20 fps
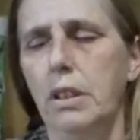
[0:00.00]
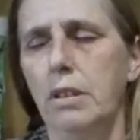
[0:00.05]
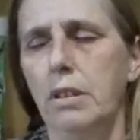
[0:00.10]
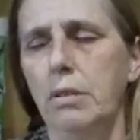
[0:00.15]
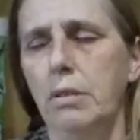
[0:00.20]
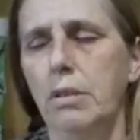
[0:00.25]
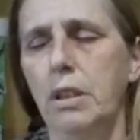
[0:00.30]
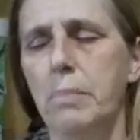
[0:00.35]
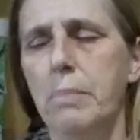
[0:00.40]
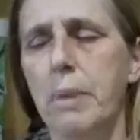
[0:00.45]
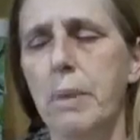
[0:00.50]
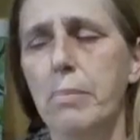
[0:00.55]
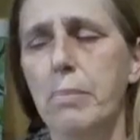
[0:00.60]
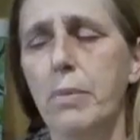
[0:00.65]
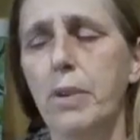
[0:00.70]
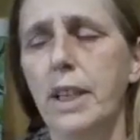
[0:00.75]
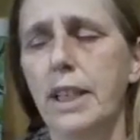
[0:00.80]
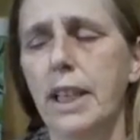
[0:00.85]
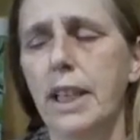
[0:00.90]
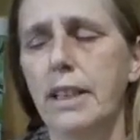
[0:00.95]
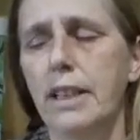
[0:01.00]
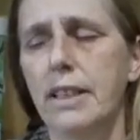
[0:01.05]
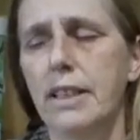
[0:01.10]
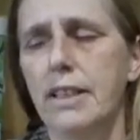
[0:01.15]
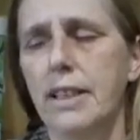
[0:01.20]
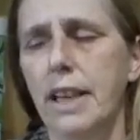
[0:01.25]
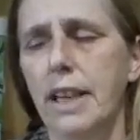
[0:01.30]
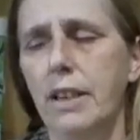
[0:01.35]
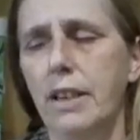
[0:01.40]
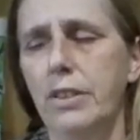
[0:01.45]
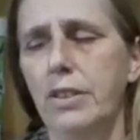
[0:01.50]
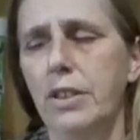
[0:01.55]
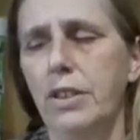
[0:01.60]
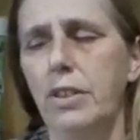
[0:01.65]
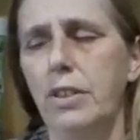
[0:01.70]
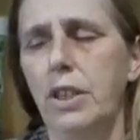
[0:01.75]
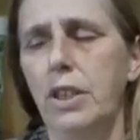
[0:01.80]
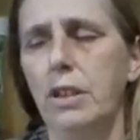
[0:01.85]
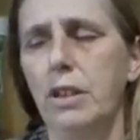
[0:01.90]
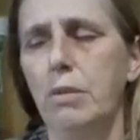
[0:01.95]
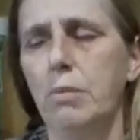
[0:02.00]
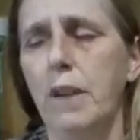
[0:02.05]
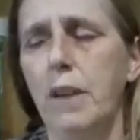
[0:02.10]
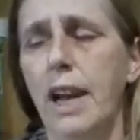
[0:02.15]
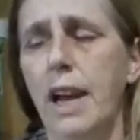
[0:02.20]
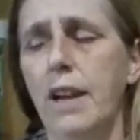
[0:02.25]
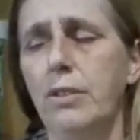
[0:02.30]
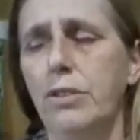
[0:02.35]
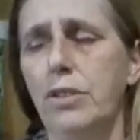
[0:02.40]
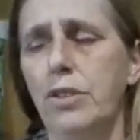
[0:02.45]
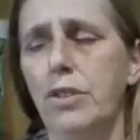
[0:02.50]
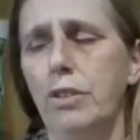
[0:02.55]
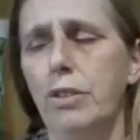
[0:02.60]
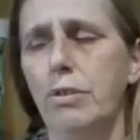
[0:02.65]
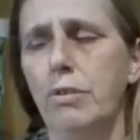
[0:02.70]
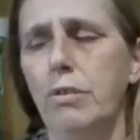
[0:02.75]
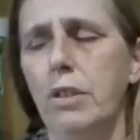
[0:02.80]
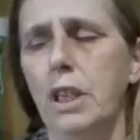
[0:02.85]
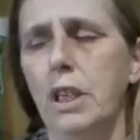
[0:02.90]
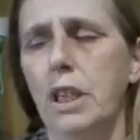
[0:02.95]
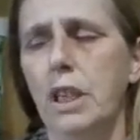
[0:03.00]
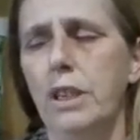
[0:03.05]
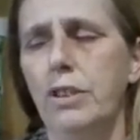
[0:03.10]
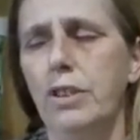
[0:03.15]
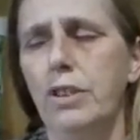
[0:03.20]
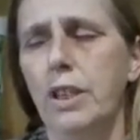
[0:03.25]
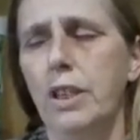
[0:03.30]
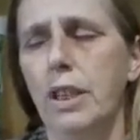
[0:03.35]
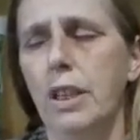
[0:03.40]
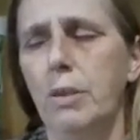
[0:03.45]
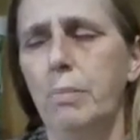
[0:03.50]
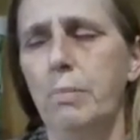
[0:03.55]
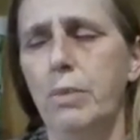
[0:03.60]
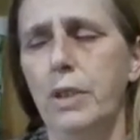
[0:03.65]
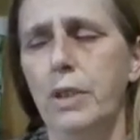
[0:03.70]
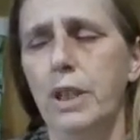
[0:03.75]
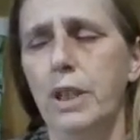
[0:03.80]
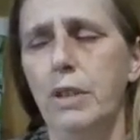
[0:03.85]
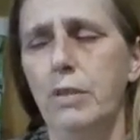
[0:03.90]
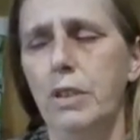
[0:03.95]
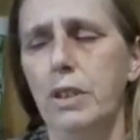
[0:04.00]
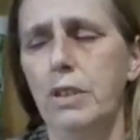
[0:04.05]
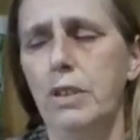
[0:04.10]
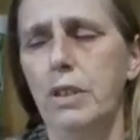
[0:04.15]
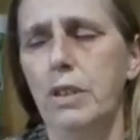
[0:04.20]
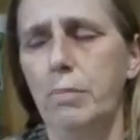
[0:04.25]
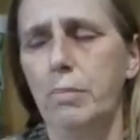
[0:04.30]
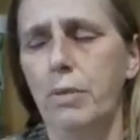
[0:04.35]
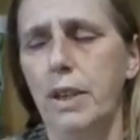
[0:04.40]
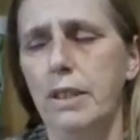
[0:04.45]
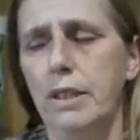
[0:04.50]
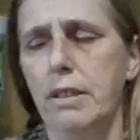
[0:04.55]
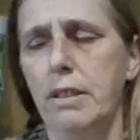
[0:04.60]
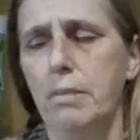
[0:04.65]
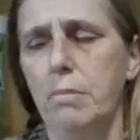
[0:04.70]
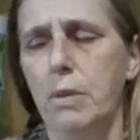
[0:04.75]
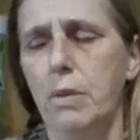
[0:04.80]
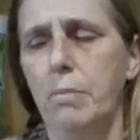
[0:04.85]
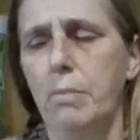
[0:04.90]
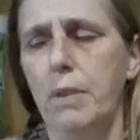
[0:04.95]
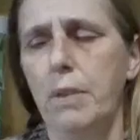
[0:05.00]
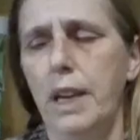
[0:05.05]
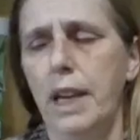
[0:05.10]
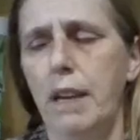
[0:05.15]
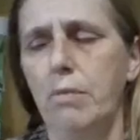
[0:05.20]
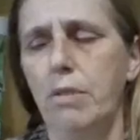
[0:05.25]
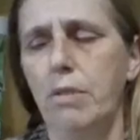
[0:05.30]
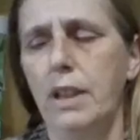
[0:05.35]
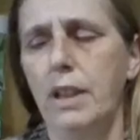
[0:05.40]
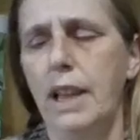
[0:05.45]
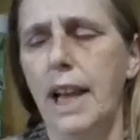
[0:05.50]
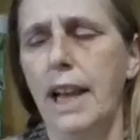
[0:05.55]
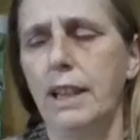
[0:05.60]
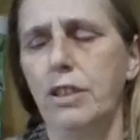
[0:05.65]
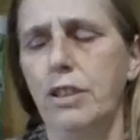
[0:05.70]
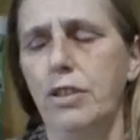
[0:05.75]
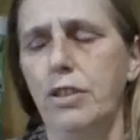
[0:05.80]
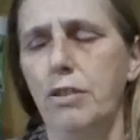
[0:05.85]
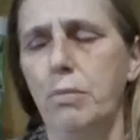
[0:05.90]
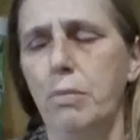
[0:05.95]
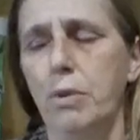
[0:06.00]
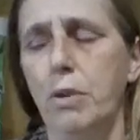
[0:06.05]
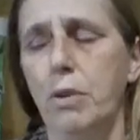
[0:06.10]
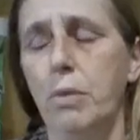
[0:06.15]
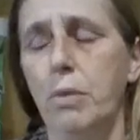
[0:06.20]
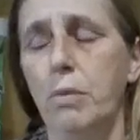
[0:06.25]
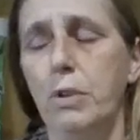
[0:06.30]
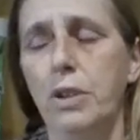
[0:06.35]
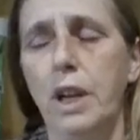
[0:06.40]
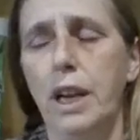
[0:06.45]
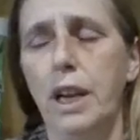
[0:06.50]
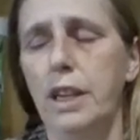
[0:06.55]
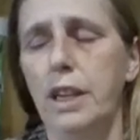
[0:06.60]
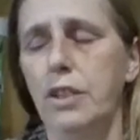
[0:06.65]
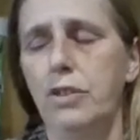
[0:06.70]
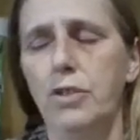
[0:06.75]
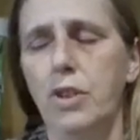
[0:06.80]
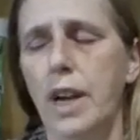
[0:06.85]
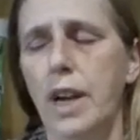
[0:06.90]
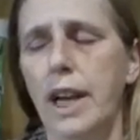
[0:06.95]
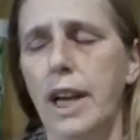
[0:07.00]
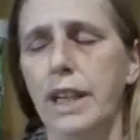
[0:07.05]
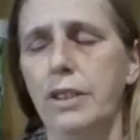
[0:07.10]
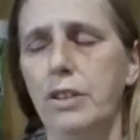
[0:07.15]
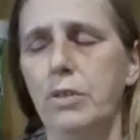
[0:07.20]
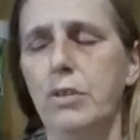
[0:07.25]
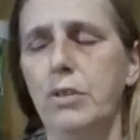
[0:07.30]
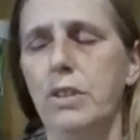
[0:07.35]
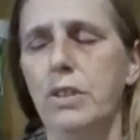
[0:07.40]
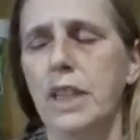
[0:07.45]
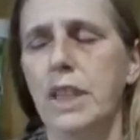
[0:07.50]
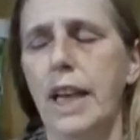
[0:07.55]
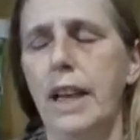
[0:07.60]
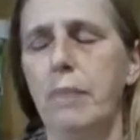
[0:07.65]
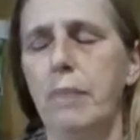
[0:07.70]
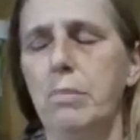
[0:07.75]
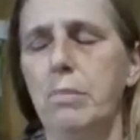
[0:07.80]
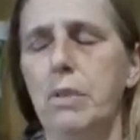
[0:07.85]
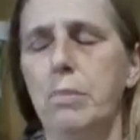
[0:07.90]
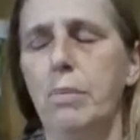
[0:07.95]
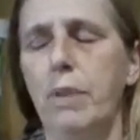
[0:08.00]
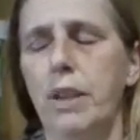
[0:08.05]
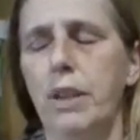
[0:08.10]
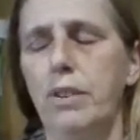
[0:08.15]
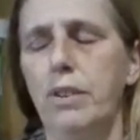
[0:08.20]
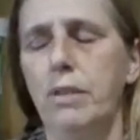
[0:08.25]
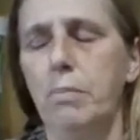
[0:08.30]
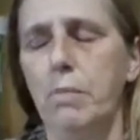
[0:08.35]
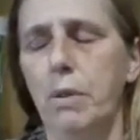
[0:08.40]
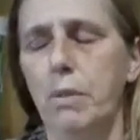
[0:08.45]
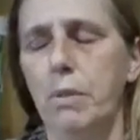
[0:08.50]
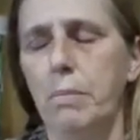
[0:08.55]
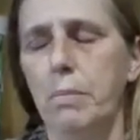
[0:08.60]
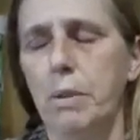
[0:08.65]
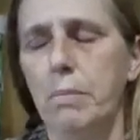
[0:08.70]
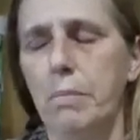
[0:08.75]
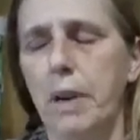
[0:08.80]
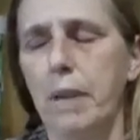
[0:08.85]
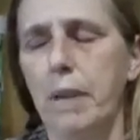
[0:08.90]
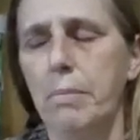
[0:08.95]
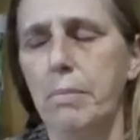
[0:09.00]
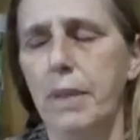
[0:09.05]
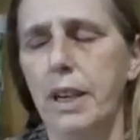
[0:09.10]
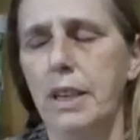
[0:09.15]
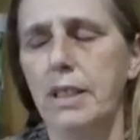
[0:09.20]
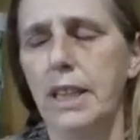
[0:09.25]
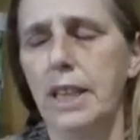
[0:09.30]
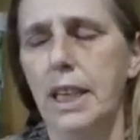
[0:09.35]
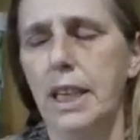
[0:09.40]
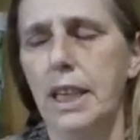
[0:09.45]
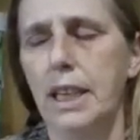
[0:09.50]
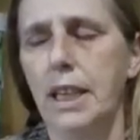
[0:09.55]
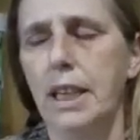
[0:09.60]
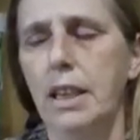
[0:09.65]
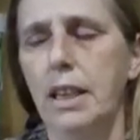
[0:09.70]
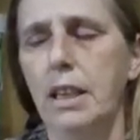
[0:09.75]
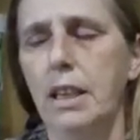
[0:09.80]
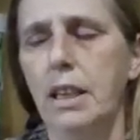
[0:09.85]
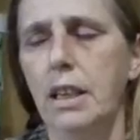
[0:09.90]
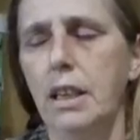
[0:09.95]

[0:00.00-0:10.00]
Remembering that the sounds that you hear around you just help bring you into the present moment and relax you more. We're not trying to escape the present moment by meditating.